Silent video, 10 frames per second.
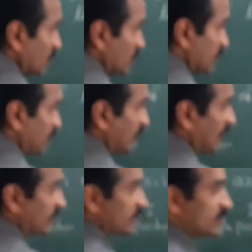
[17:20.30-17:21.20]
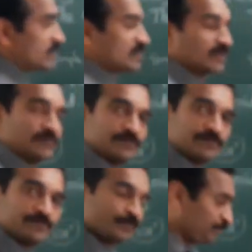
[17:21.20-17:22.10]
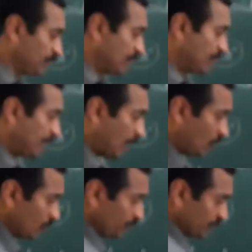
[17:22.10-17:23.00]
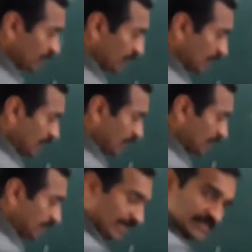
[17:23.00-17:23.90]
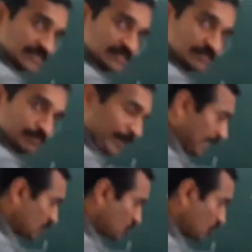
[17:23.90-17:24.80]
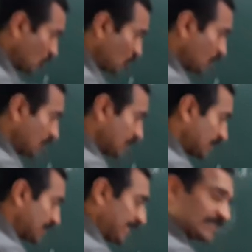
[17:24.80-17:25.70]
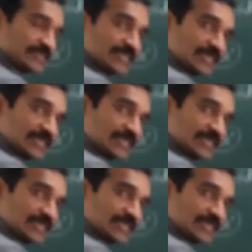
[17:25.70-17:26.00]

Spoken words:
Something like this. Now this base to this